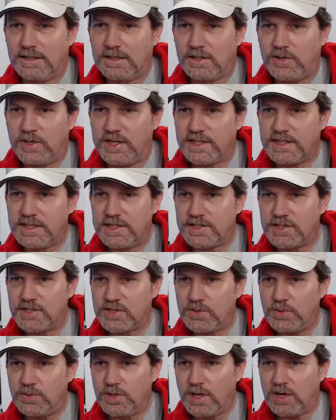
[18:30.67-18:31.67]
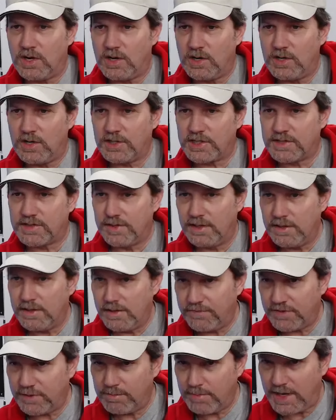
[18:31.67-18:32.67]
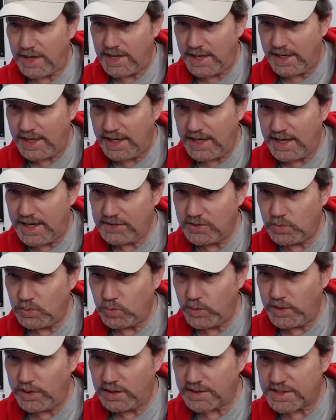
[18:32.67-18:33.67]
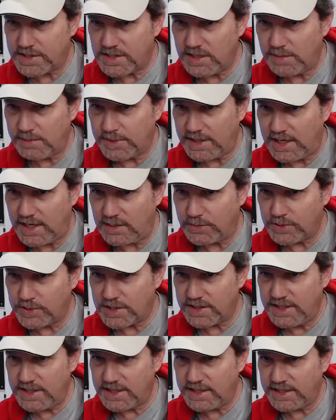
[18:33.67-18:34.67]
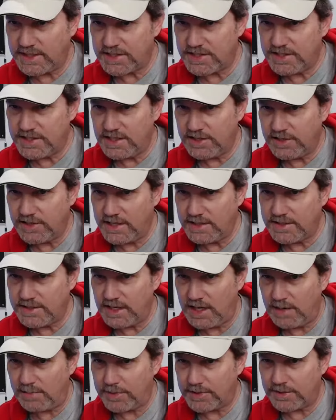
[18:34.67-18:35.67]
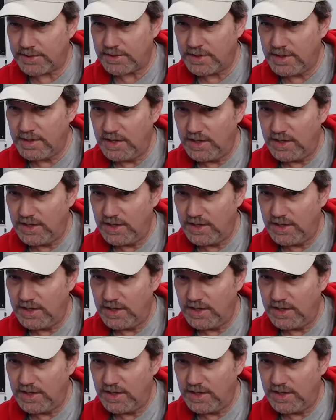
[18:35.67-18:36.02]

Craig says it sort of arcs from behind the wheel assembly. I was thinking steering dampener.